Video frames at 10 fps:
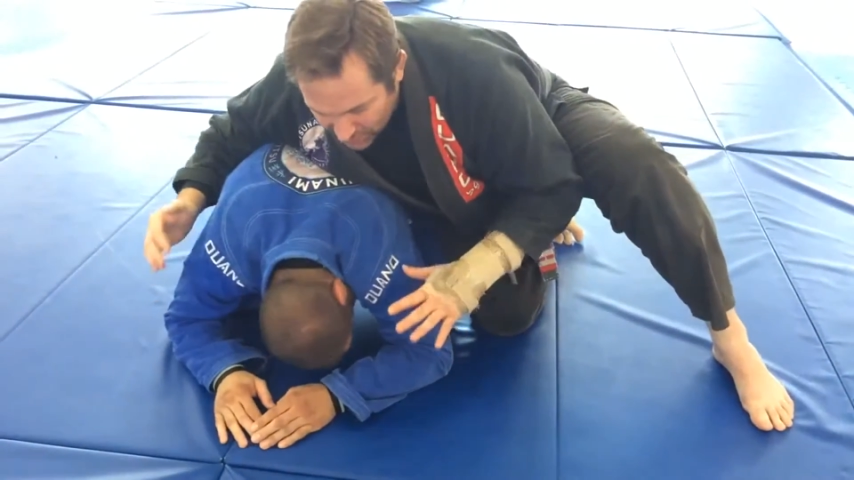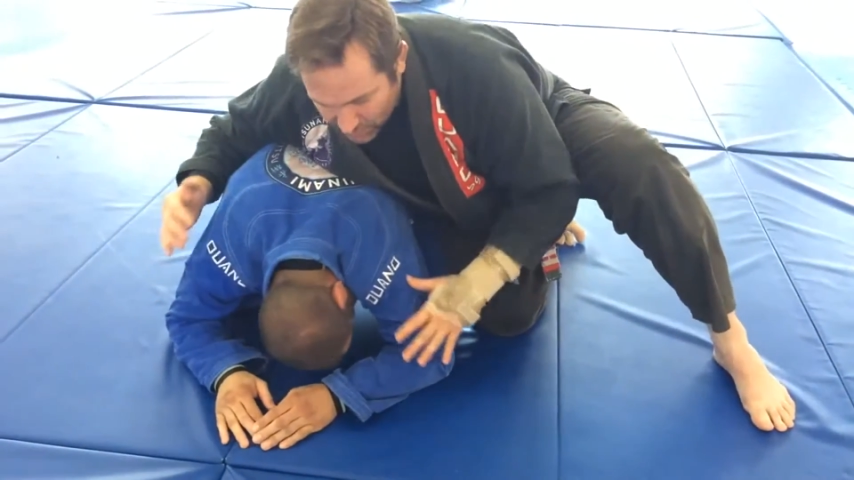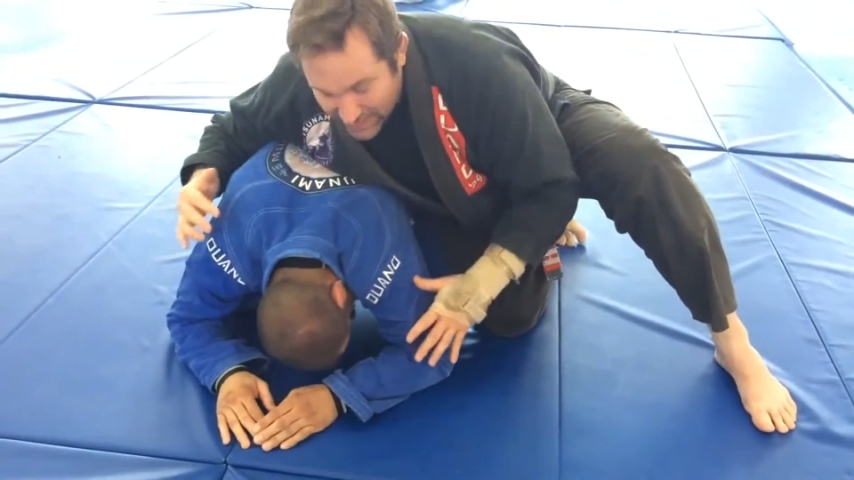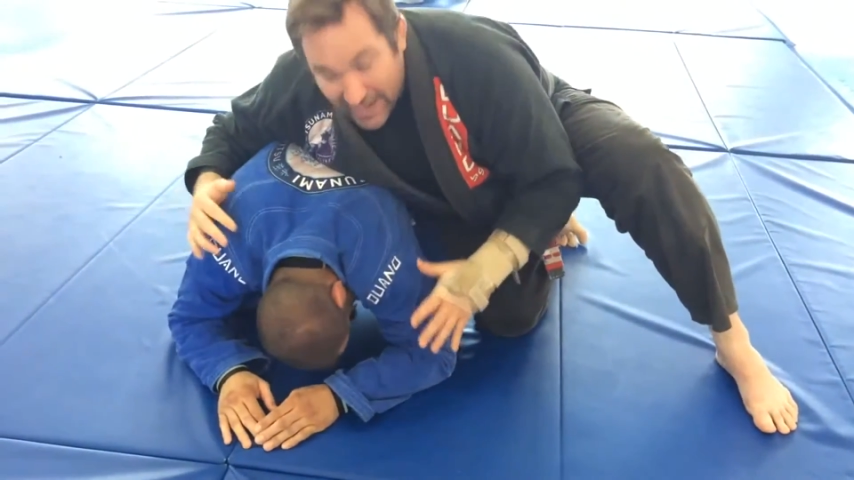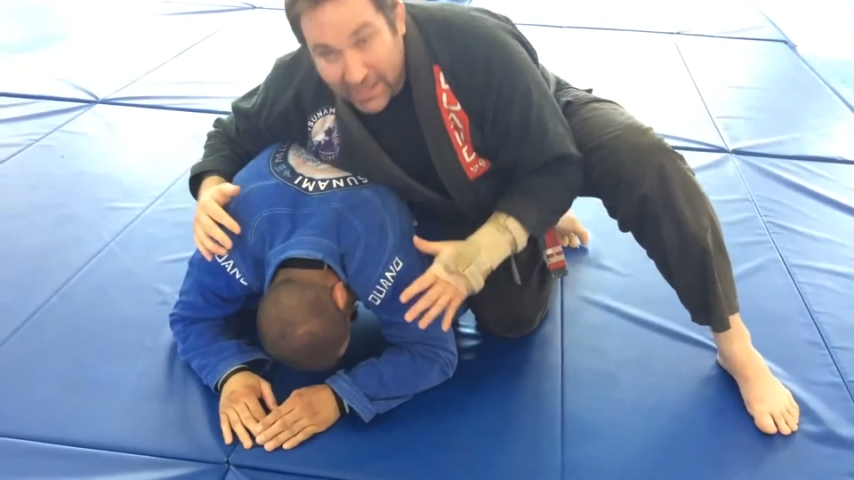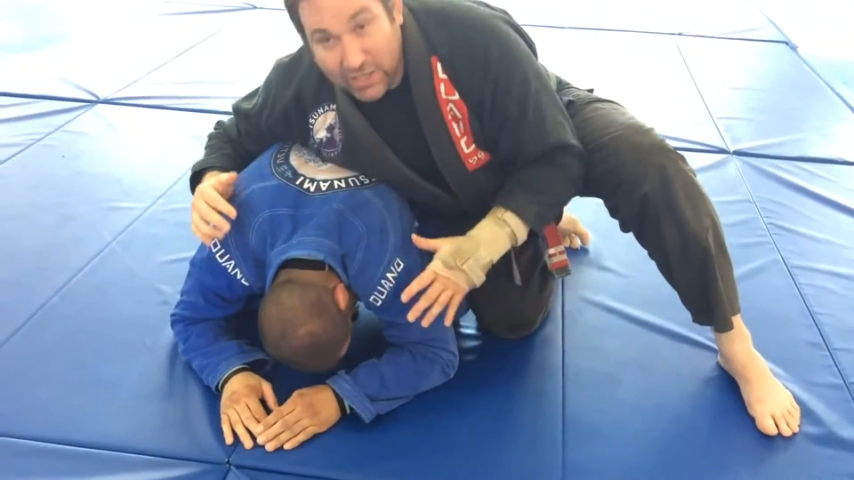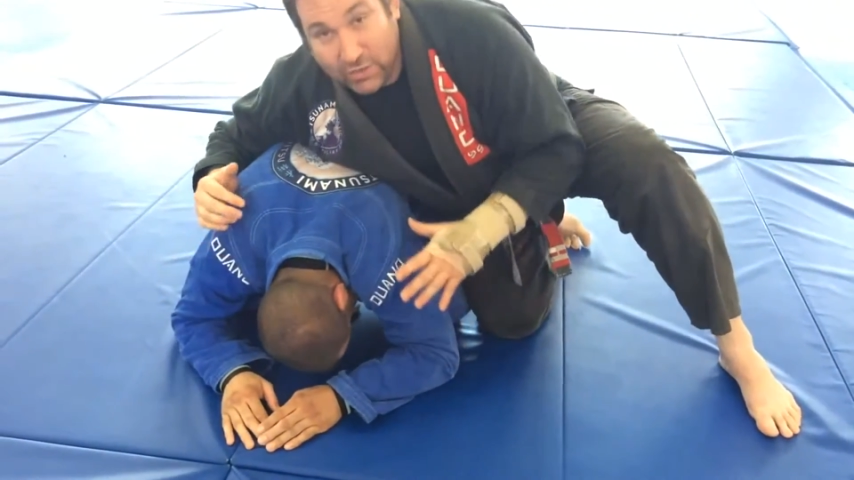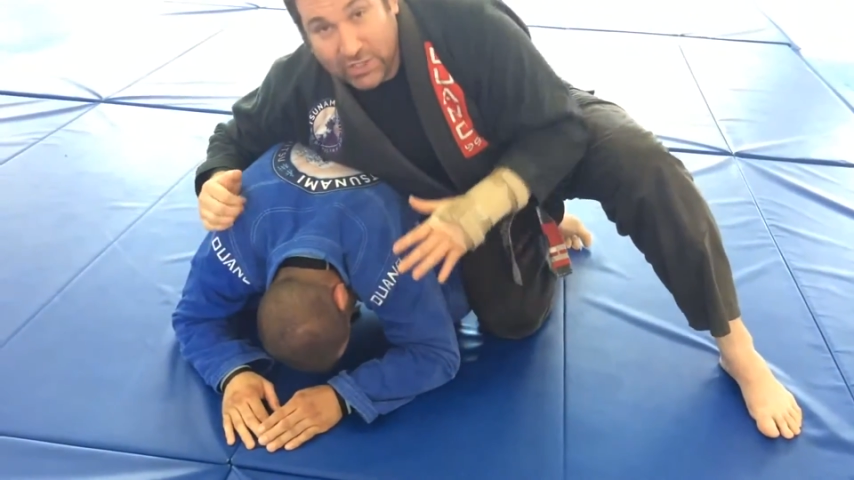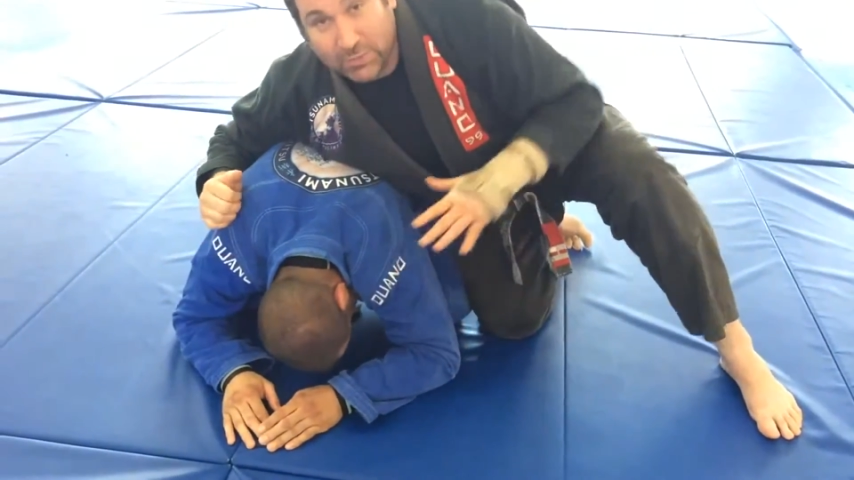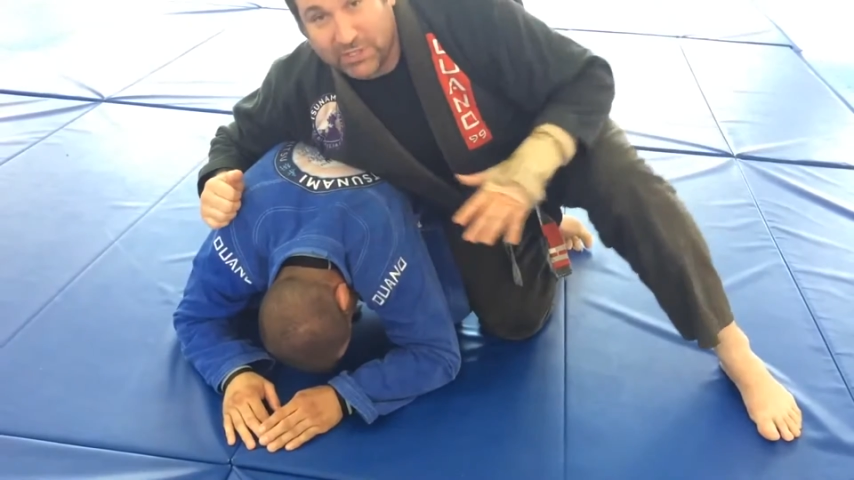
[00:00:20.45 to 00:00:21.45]
we're not going to do
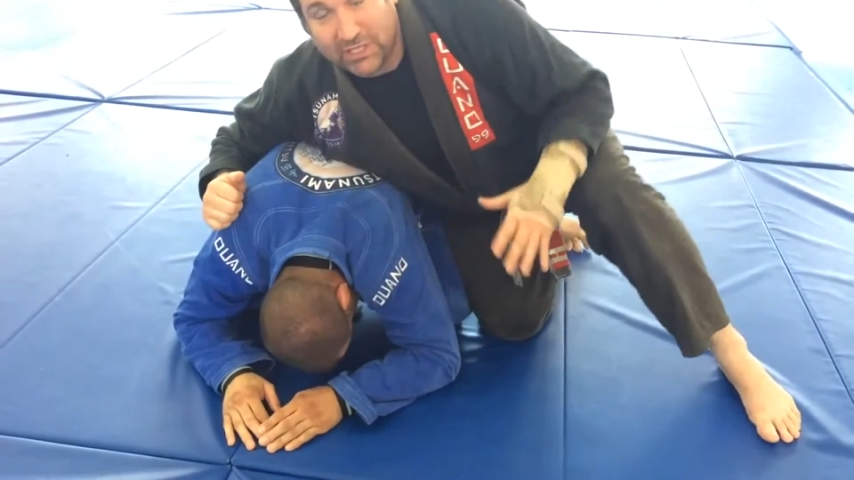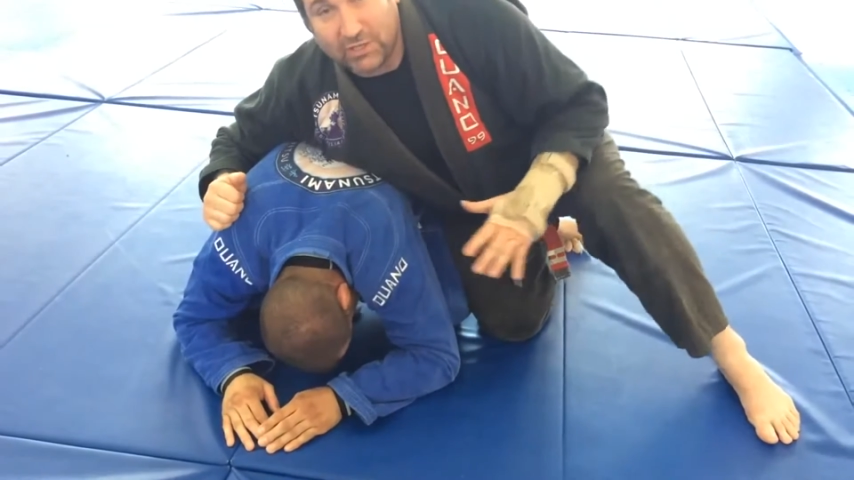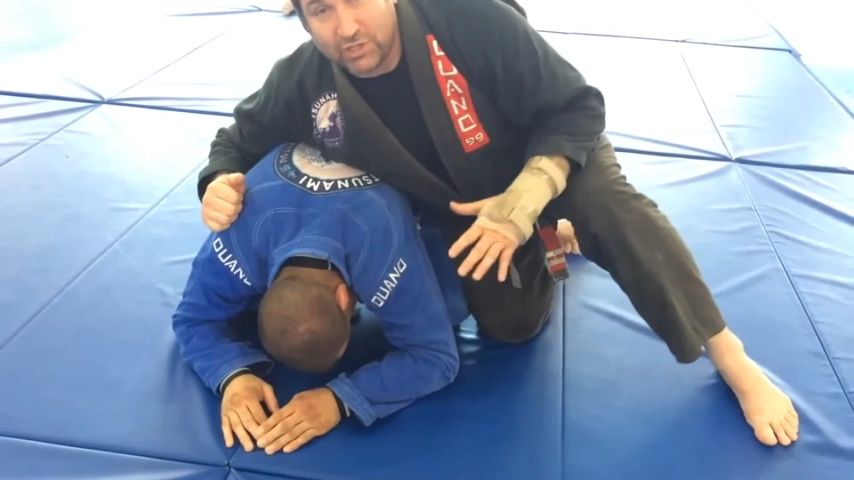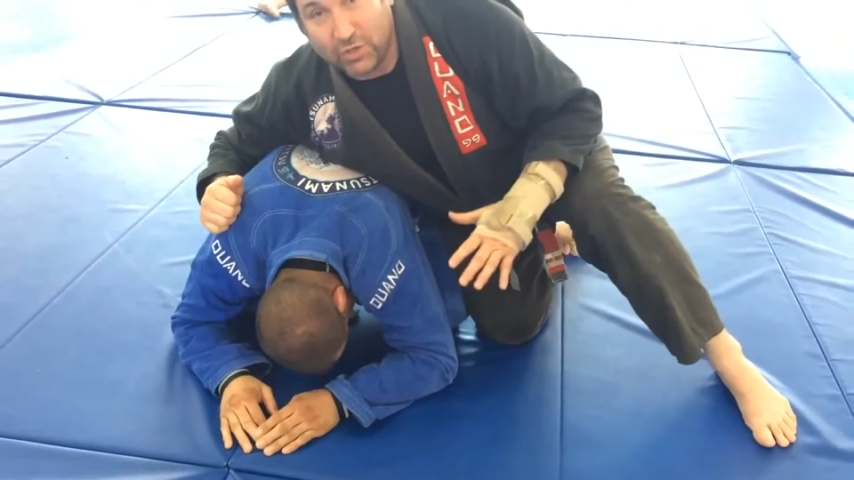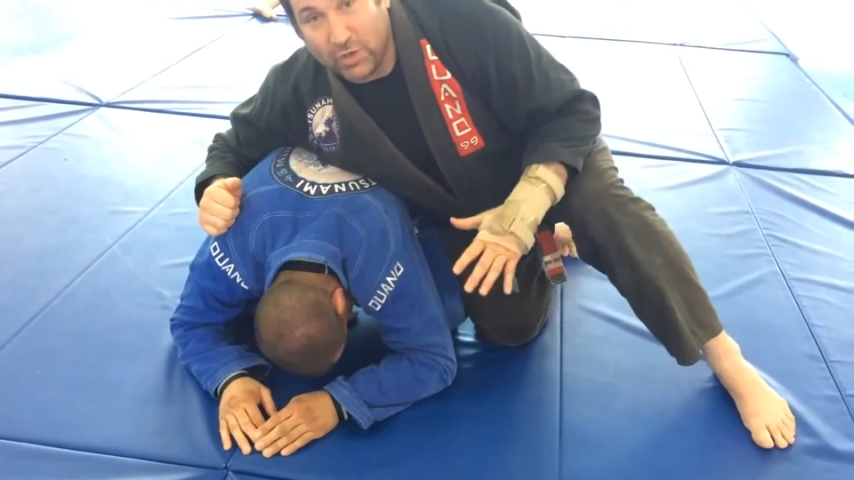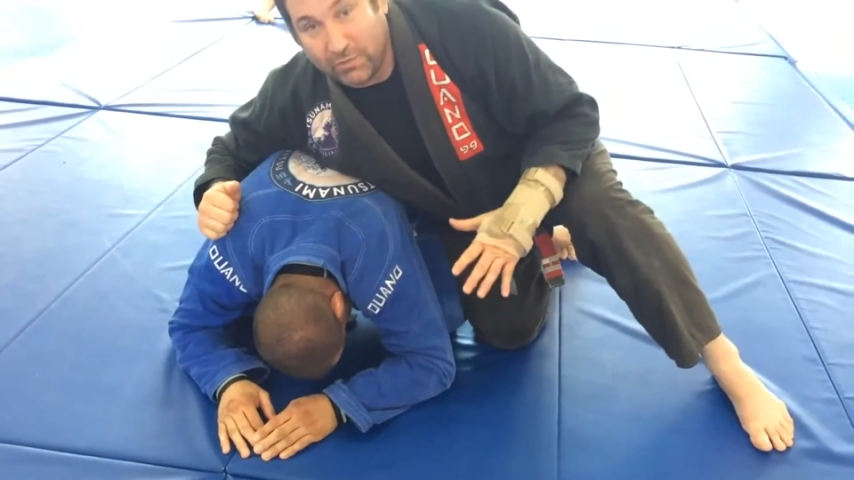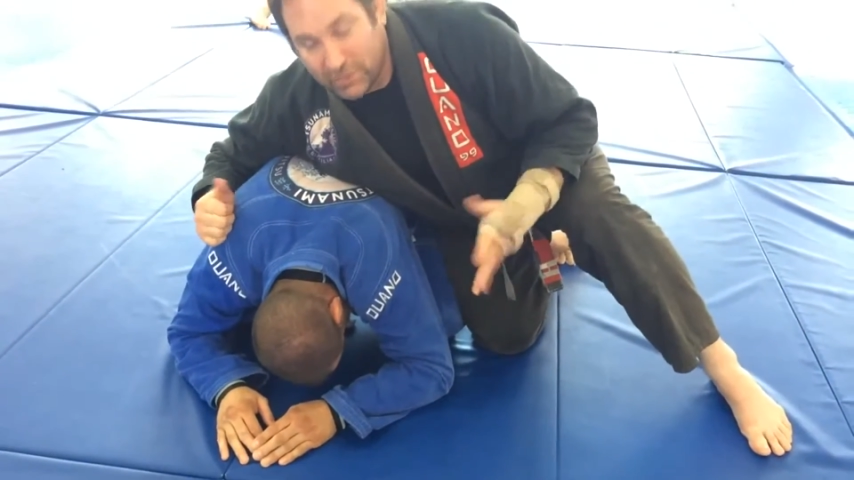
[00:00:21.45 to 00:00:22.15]
this particular turnover.